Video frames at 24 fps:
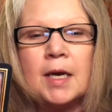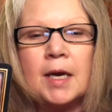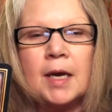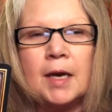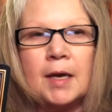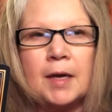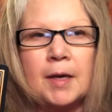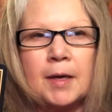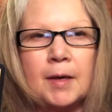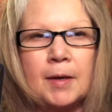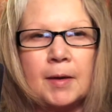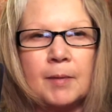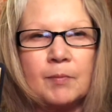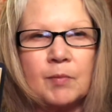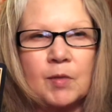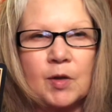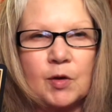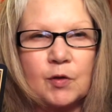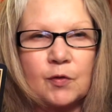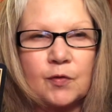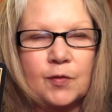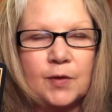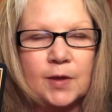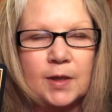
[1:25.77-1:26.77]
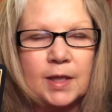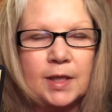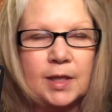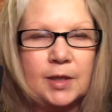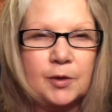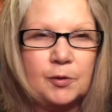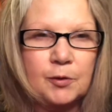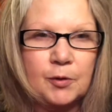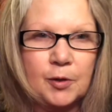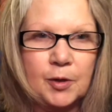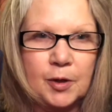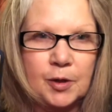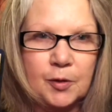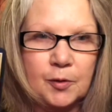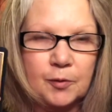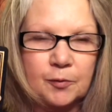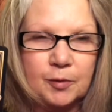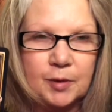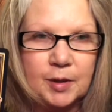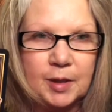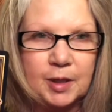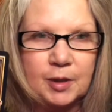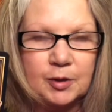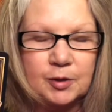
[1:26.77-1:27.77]
You feel like you were in a
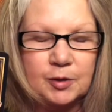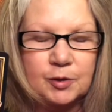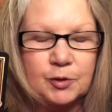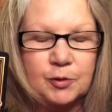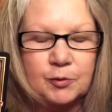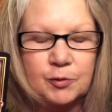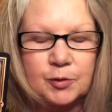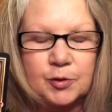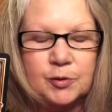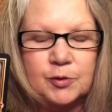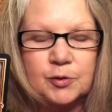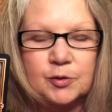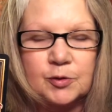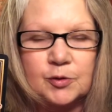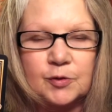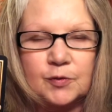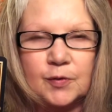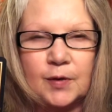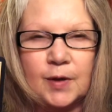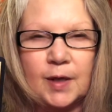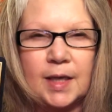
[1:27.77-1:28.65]
really good groove.